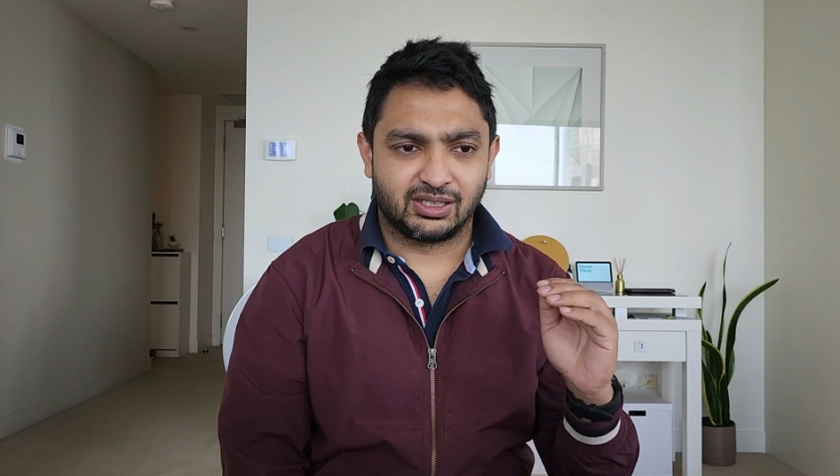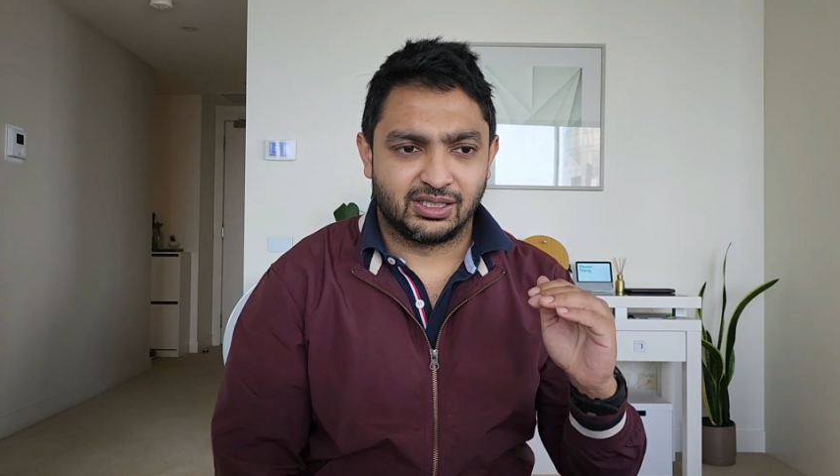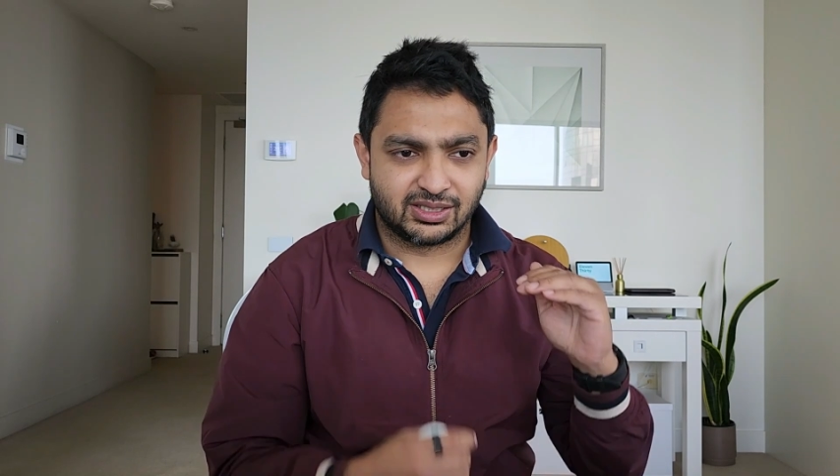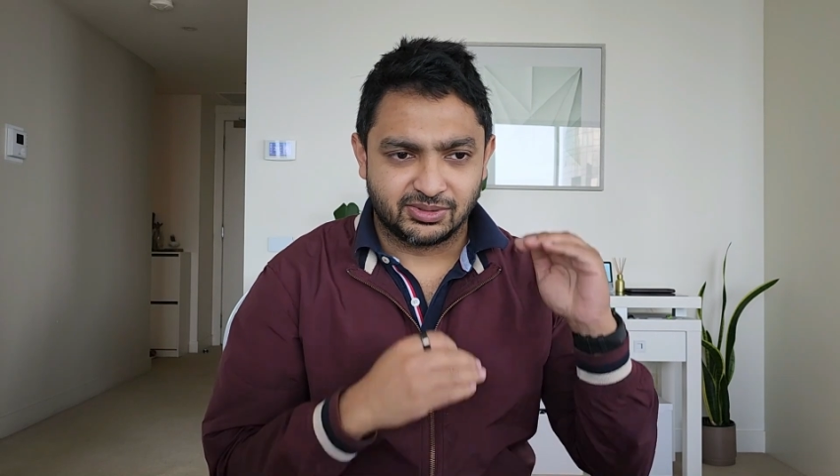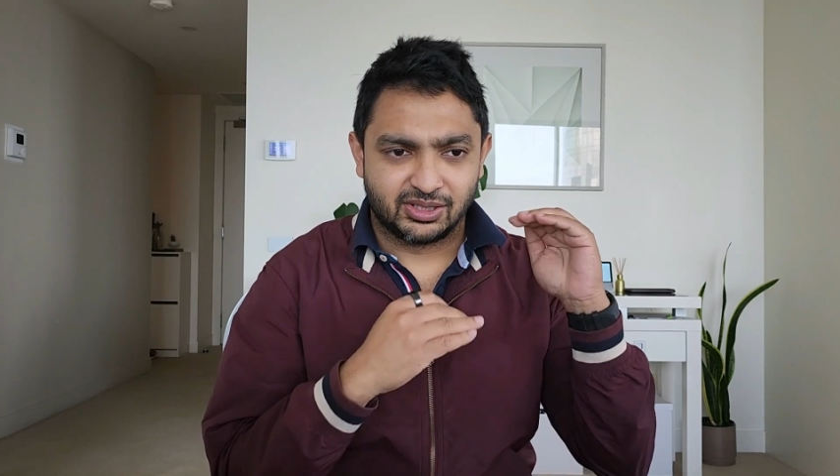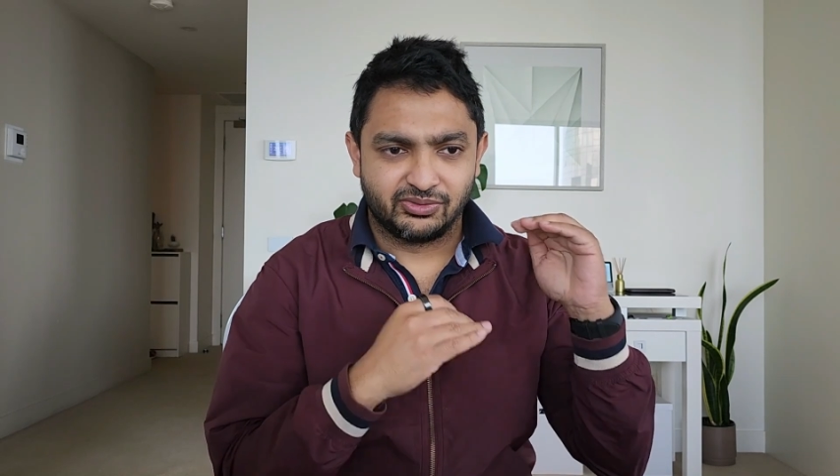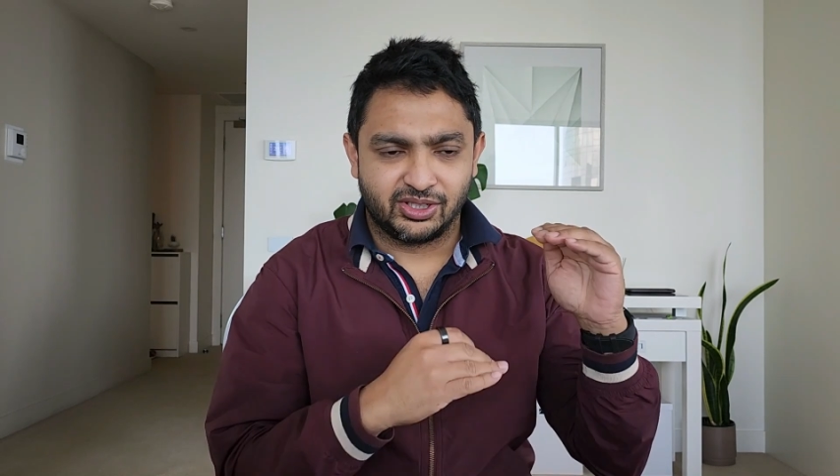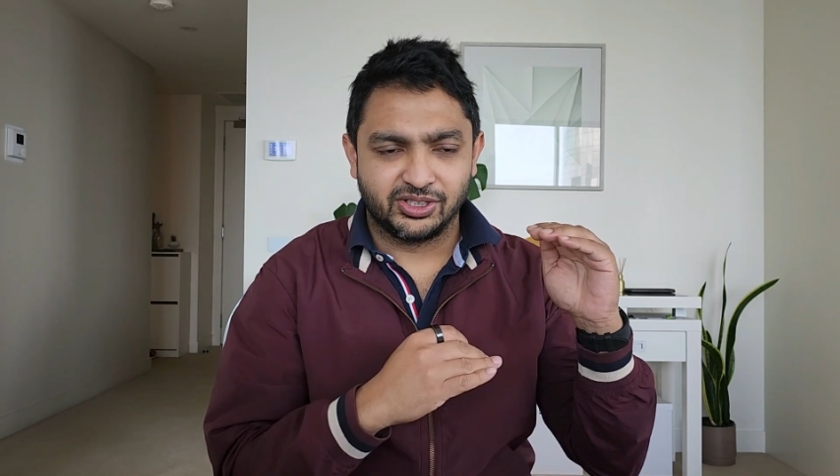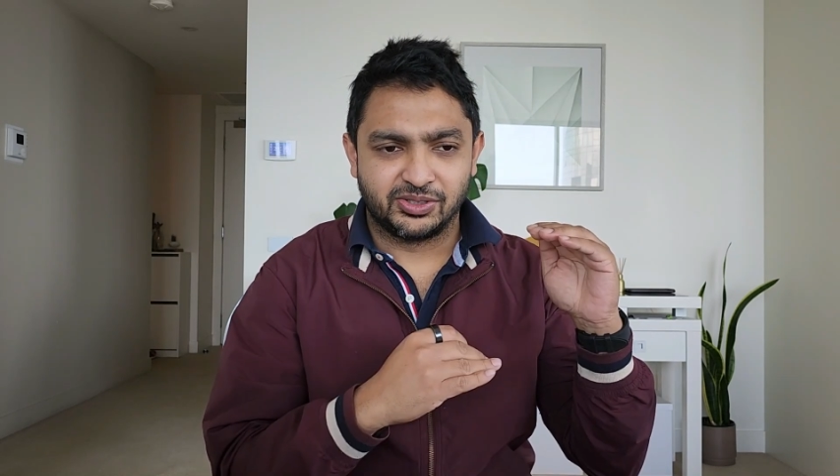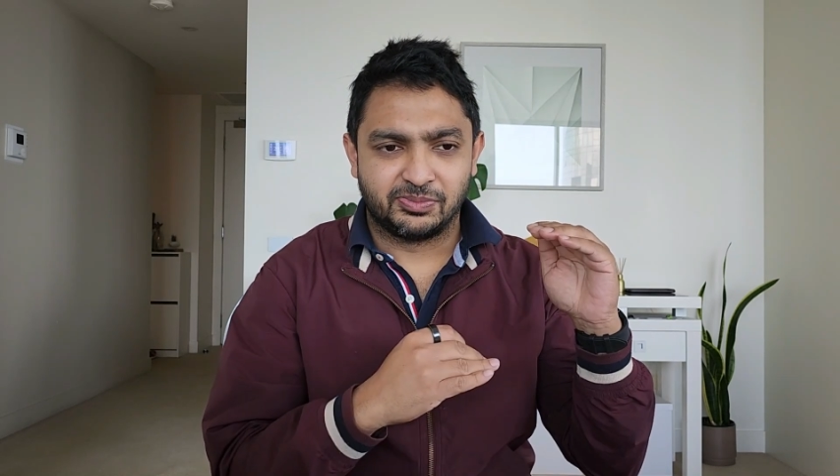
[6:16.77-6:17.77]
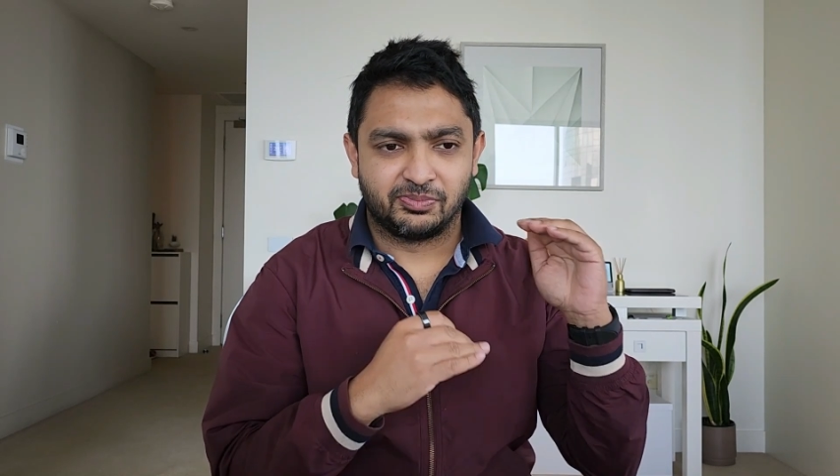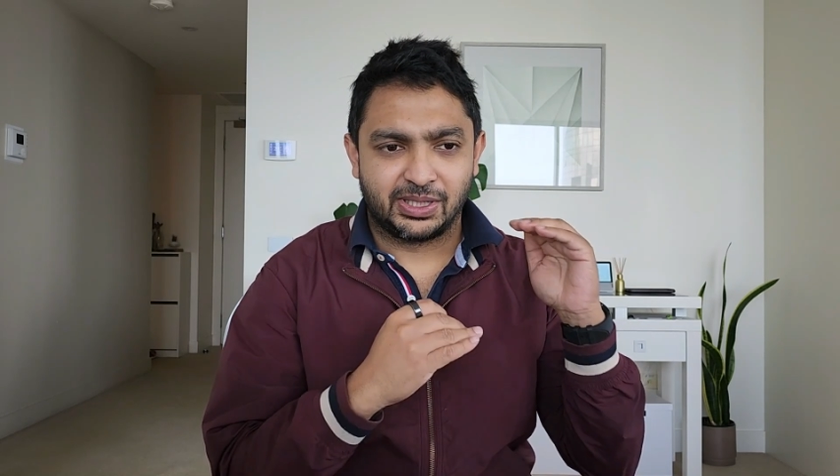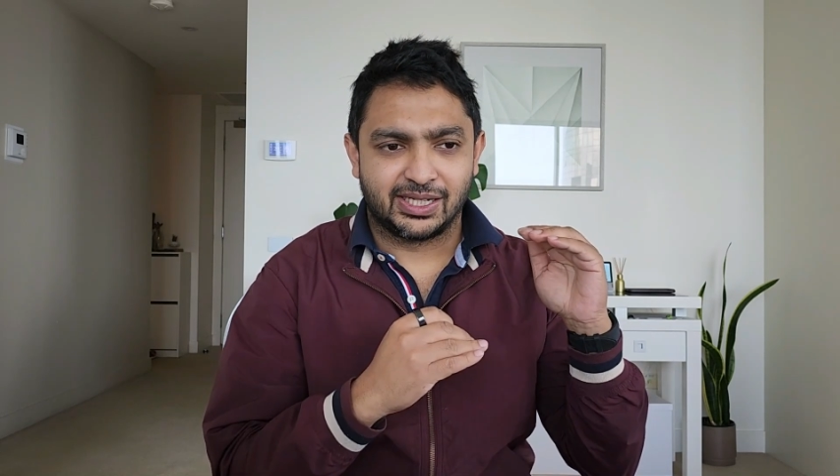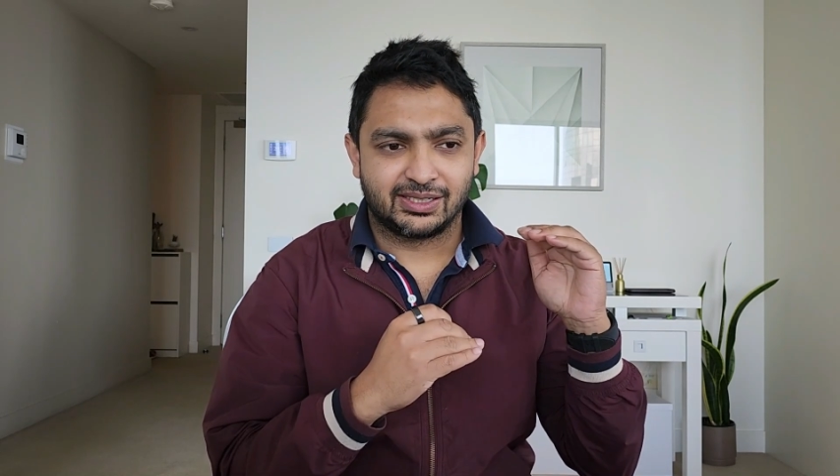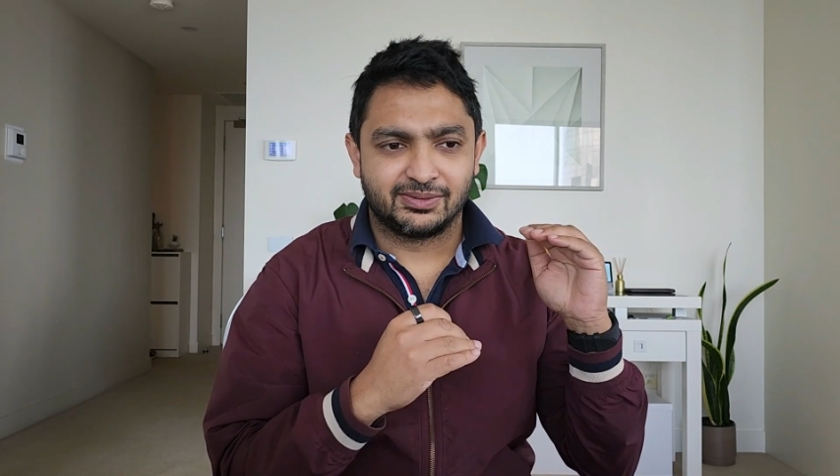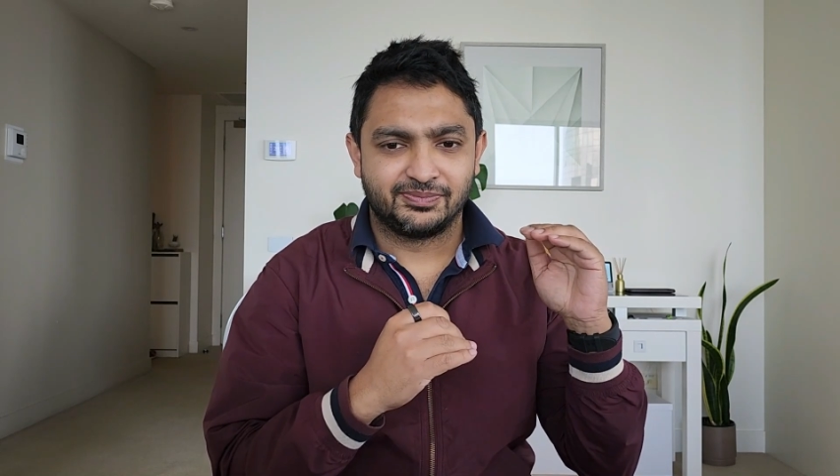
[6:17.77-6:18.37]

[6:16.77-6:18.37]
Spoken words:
in terms of the volume, but